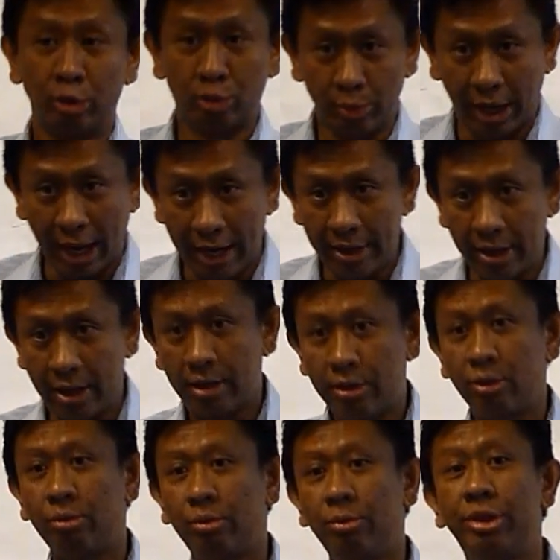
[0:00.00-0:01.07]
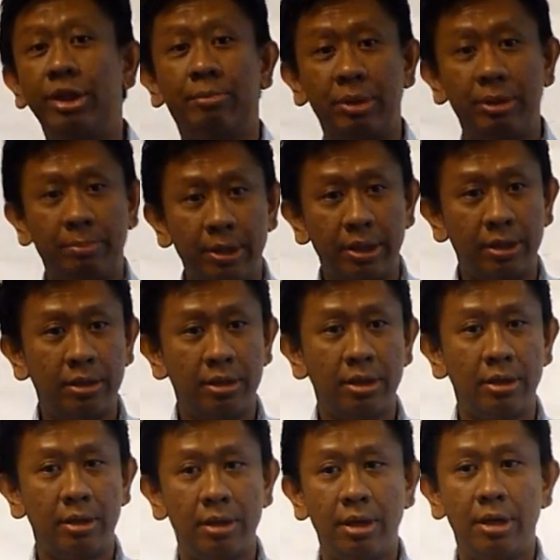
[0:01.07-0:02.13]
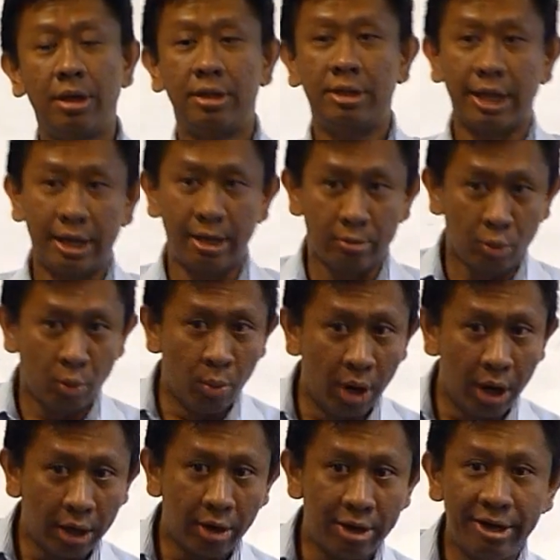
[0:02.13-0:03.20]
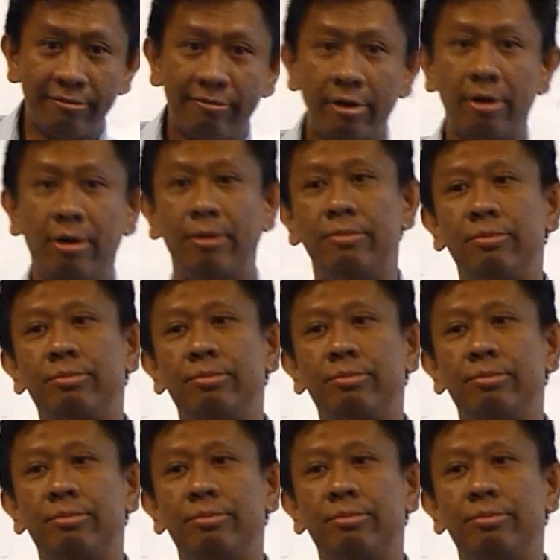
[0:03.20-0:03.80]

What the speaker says: Together, the people that work on the floor.